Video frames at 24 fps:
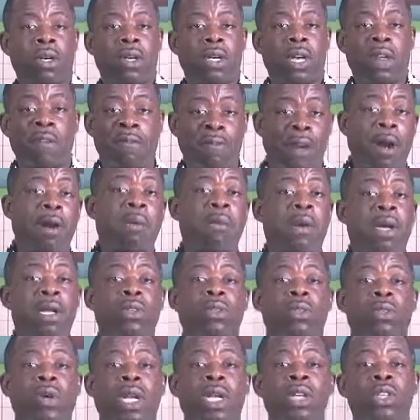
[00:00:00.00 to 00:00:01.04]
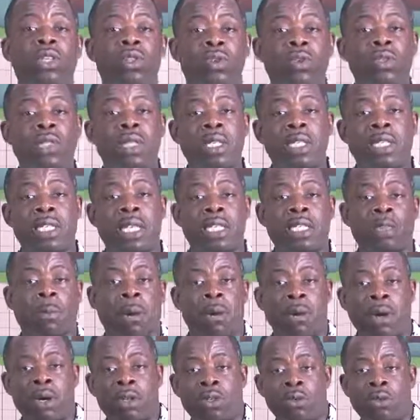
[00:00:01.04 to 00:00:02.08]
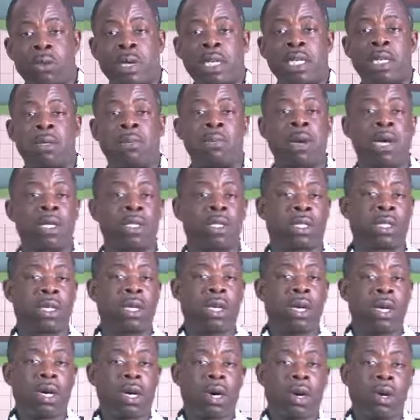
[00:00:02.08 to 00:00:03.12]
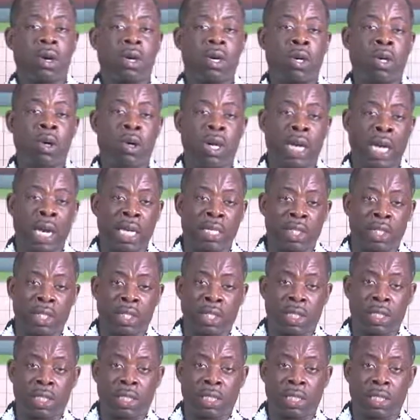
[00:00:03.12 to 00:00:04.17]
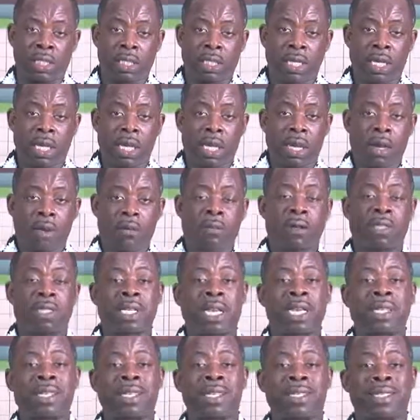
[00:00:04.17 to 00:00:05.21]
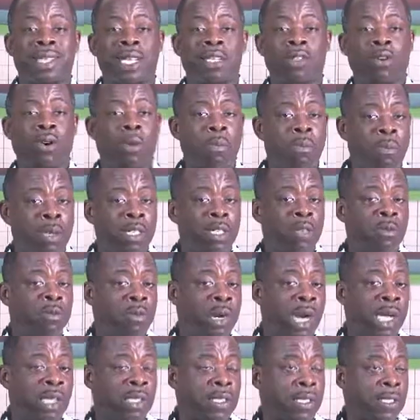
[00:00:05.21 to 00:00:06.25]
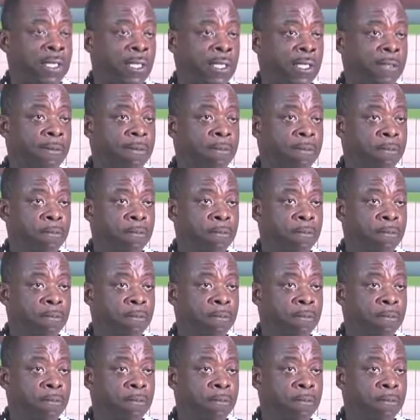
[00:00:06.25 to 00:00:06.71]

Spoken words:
The environment usually uses this power to make demands on the organizations for such things as competitive prices.